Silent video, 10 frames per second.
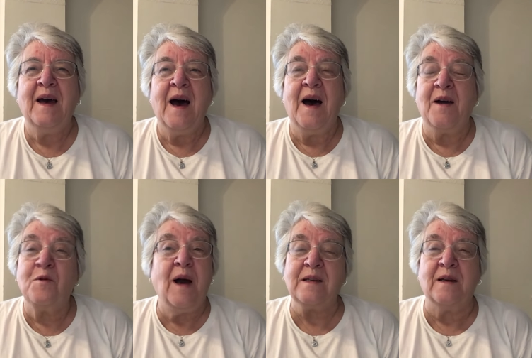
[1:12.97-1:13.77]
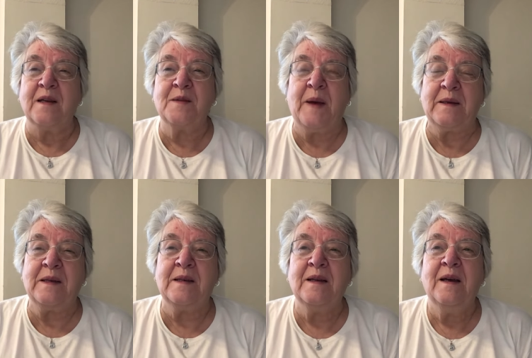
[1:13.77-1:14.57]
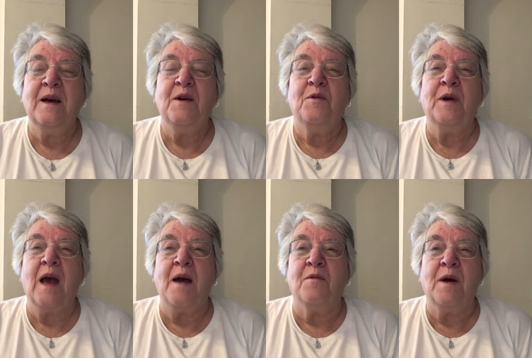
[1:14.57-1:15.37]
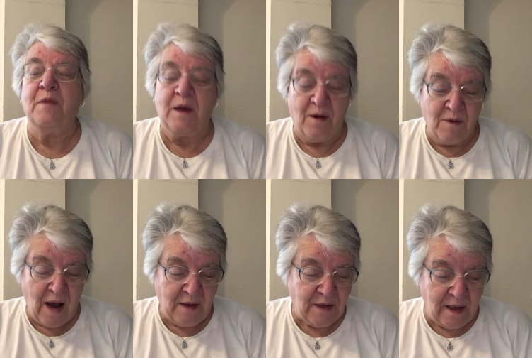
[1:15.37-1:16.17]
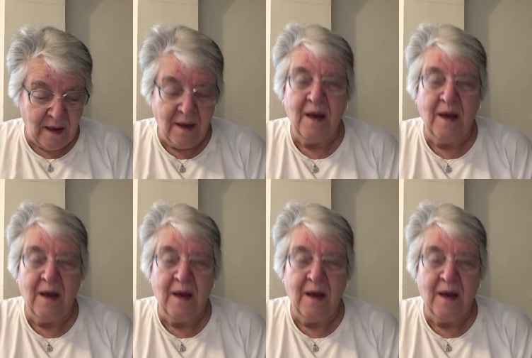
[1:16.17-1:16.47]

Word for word: Uh, quite unexpected, we, uh, when we arrived here,